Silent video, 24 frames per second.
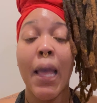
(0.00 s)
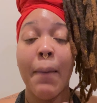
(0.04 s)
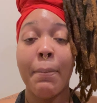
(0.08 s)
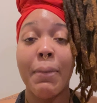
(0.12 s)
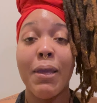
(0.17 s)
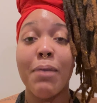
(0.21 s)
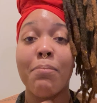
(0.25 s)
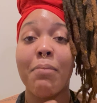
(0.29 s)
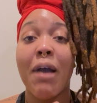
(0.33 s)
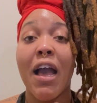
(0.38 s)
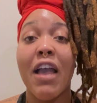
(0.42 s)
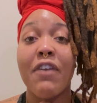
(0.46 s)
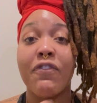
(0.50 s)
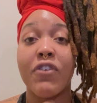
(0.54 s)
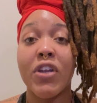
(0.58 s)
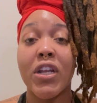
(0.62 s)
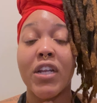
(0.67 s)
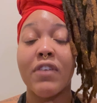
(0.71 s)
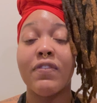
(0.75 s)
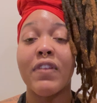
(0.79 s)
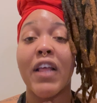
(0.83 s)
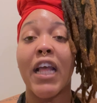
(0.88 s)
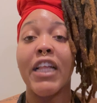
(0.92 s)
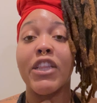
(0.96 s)
Be mindful
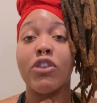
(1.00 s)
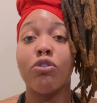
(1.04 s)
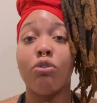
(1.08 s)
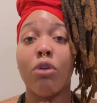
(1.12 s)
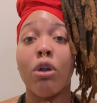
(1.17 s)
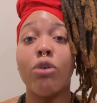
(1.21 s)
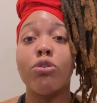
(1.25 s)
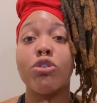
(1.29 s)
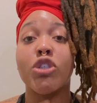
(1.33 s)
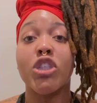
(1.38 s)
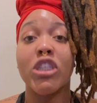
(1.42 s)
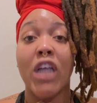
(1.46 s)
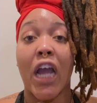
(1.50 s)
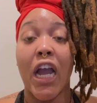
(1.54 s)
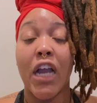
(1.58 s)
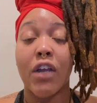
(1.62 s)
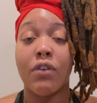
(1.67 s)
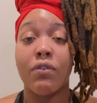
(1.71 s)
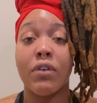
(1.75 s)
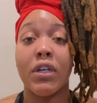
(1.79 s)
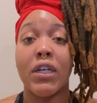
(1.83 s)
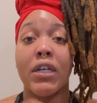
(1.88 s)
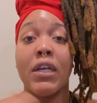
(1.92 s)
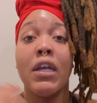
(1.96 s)
of that throat
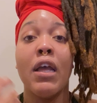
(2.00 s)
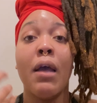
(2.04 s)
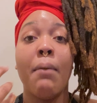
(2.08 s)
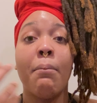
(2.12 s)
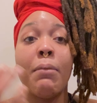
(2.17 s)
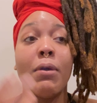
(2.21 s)
chakra.